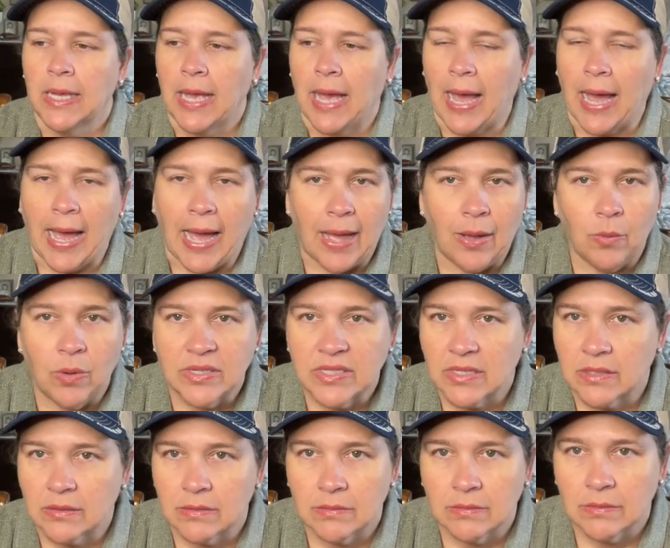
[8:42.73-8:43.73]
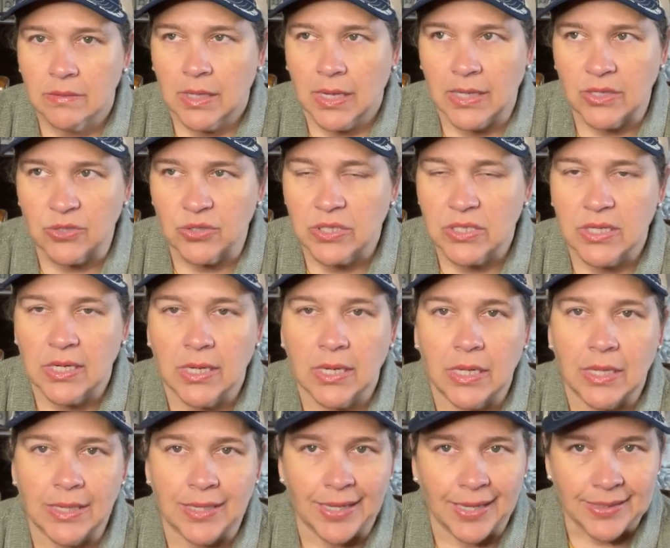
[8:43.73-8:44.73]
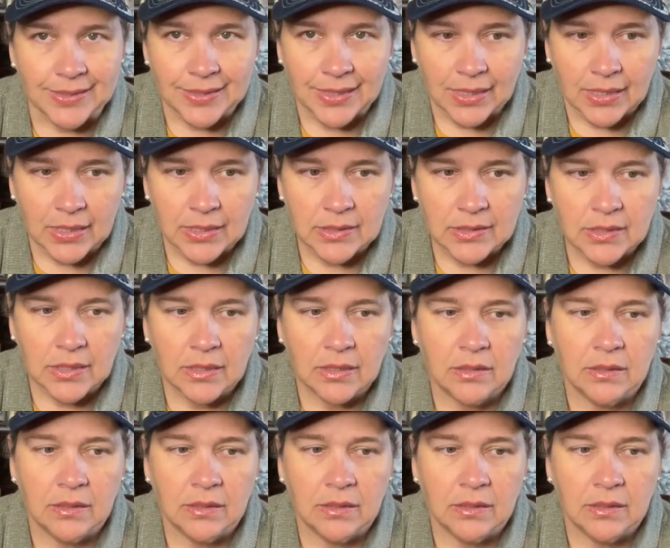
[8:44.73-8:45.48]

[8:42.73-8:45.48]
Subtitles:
I wasn't interested in collecting it,